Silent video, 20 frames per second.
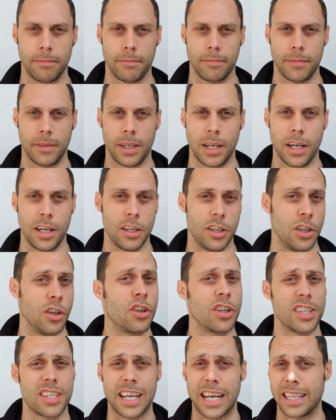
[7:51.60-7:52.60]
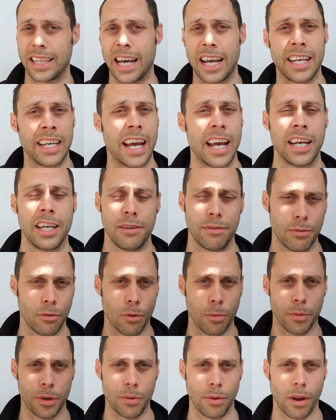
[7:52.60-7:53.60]
You can take that in any form you
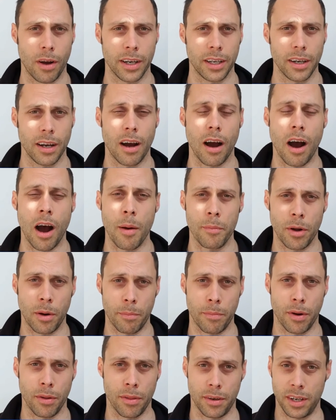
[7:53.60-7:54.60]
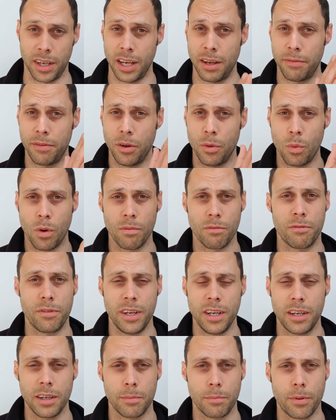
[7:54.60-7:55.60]
like. I'm not bothered. If you want vegan
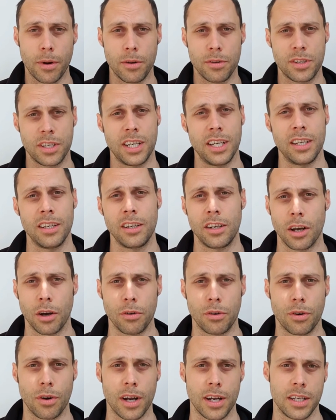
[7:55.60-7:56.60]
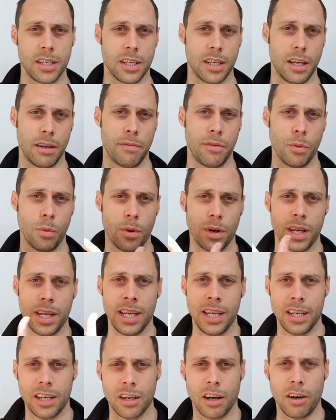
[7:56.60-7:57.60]
protein, go crazy. If you want to eat
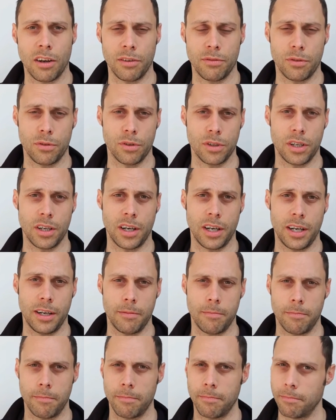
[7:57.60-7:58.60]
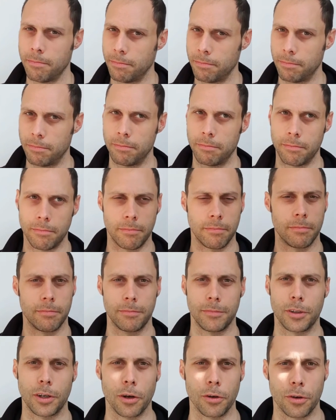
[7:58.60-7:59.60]
carnivore diet, go
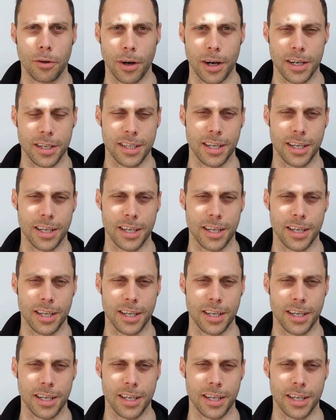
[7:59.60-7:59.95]
crazy, okay?